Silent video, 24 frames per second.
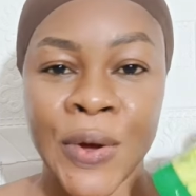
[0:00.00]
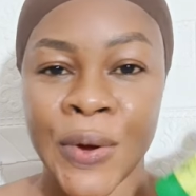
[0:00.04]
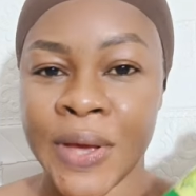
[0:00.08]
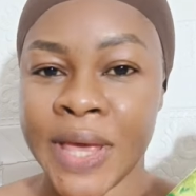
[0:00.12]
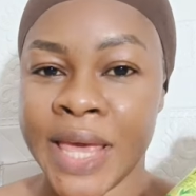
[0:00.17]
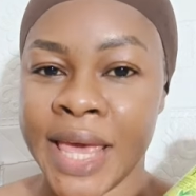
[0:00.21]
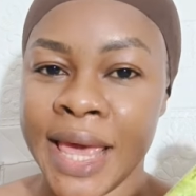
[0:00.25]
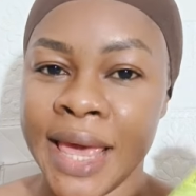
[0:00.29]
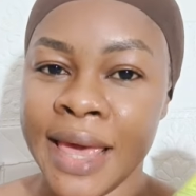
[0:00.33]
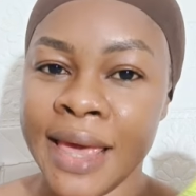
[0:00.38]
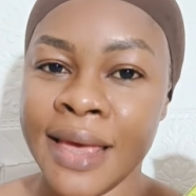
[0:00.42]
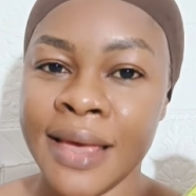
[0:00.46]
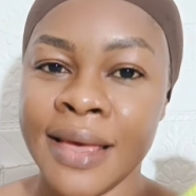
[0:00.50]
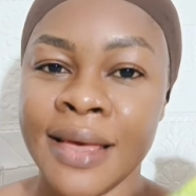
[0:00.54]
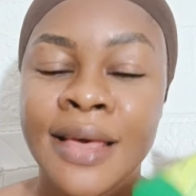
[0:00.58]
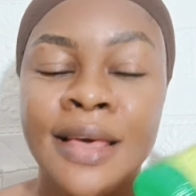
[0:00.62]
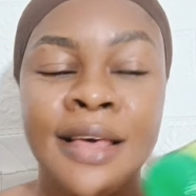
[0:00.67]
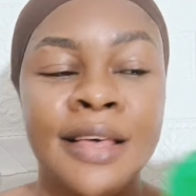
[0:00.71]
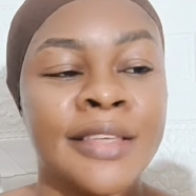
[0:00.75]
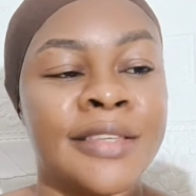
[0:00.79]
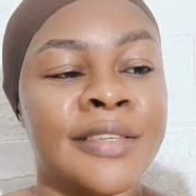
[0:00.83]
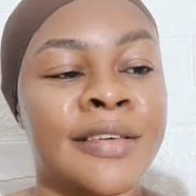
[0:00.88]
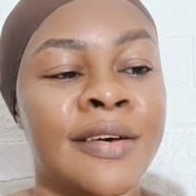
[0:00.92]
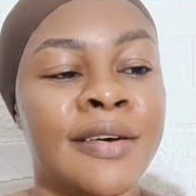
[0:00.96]
okay
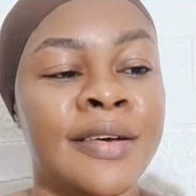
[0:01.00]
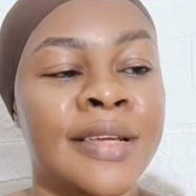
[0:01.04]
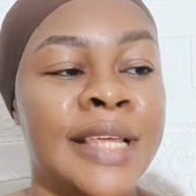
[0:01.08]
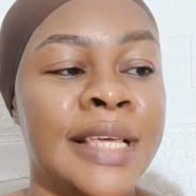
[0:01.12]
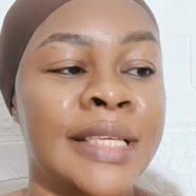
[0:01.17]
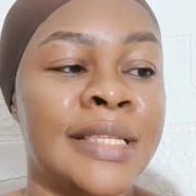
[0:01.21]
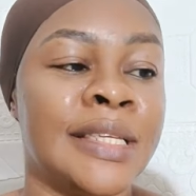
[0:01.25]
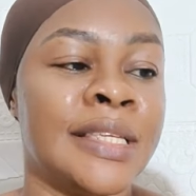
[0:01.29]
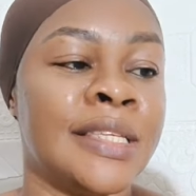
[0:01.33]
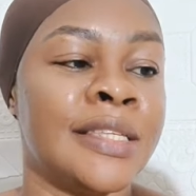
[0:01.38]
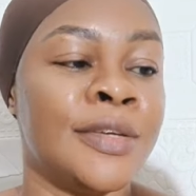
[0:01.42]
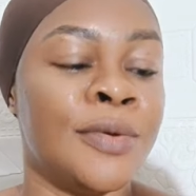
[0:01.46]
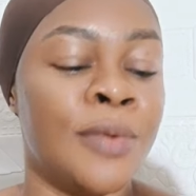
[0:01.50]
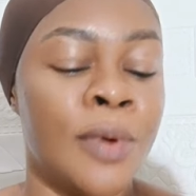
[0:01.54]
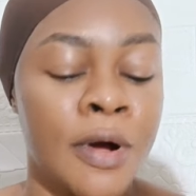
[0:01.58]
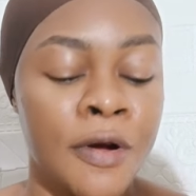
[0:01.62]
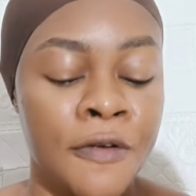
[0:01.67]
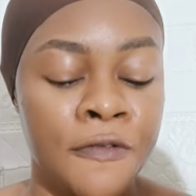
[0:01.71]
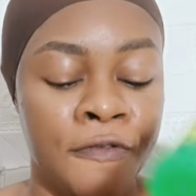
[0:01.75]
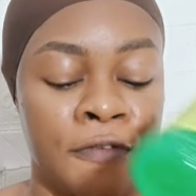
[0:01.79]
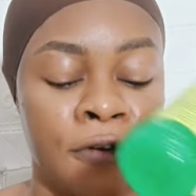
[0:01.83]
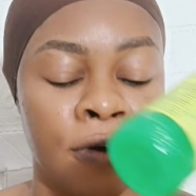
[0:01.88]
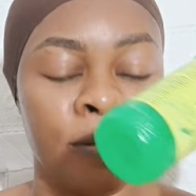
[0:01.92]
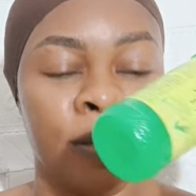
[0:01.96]
so this is the
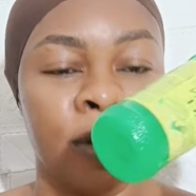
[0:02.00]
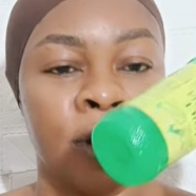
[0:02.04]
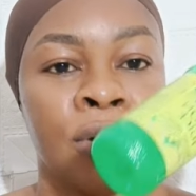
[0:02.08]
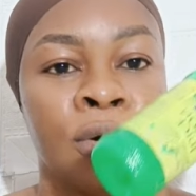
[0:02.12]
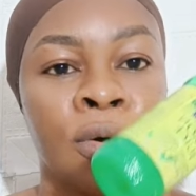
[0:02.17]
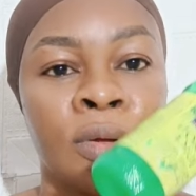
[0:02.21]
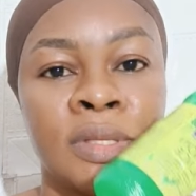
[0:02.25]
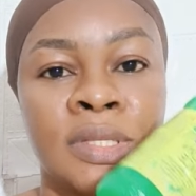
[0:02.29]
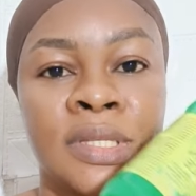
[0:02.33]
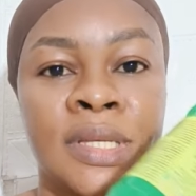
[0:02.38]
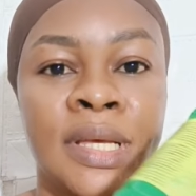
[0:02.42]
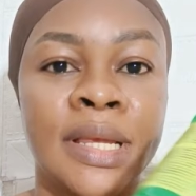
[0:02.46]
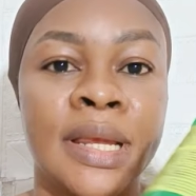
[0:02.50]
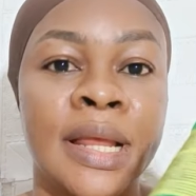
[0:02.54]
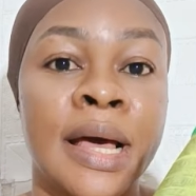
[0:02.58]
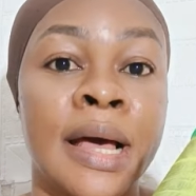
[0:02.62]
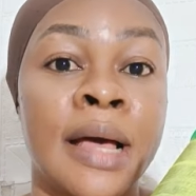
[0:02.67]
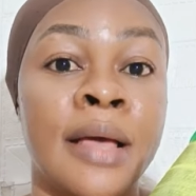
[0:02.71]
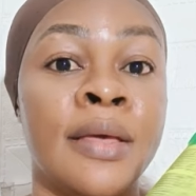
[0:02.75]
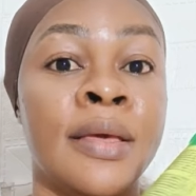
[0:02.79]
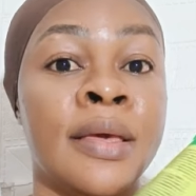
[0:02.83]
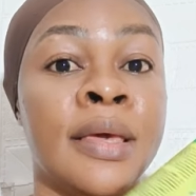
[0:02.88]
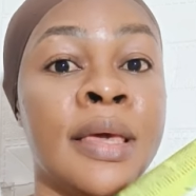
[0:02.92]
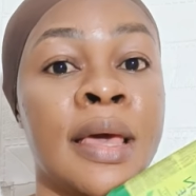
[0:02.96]
one from the
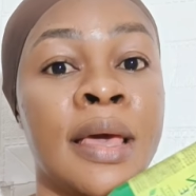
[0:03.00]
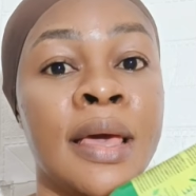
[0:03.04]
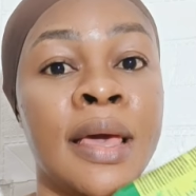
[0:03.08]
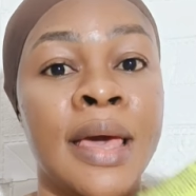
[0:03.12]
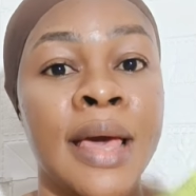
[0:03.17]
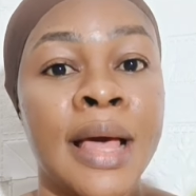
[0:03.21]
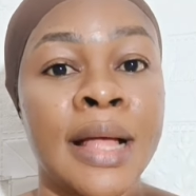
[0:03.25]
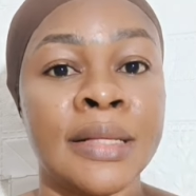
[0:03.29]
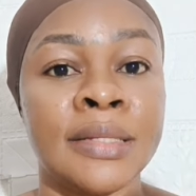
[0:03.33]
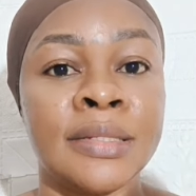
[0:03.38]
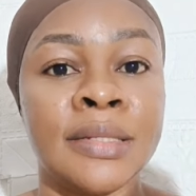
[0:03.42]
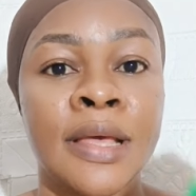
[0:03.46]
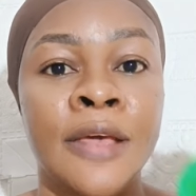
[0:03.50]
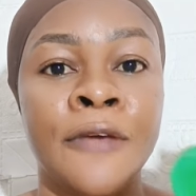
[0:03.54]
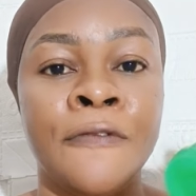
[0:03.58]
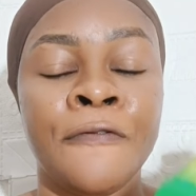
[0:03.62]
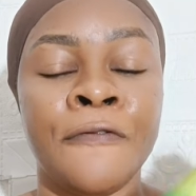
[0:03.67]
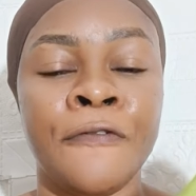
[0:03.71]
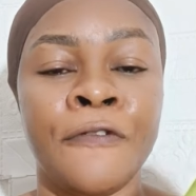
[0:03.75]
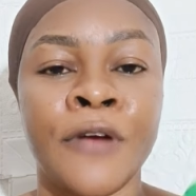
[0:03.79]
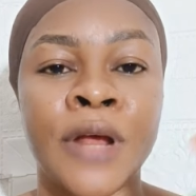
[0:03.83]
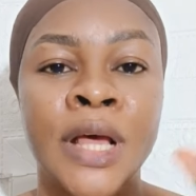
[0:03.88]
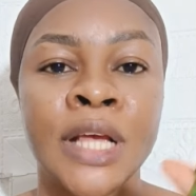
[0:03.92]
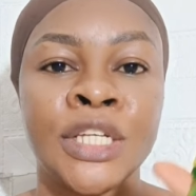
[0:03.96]
container you can get a
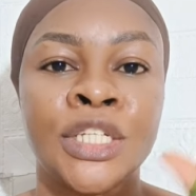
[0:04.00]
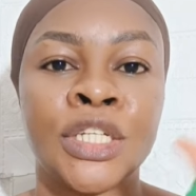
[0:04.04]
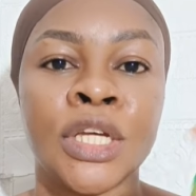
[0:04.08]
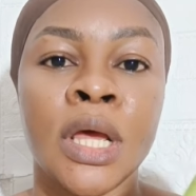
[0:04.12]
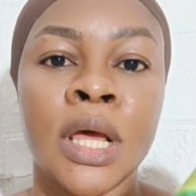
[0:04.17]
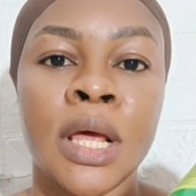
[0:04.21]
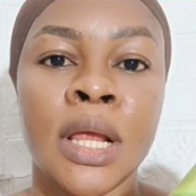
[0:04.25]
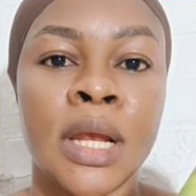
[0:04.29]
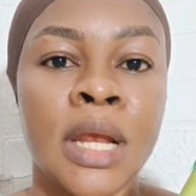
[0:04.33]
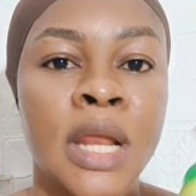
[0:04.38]
fresh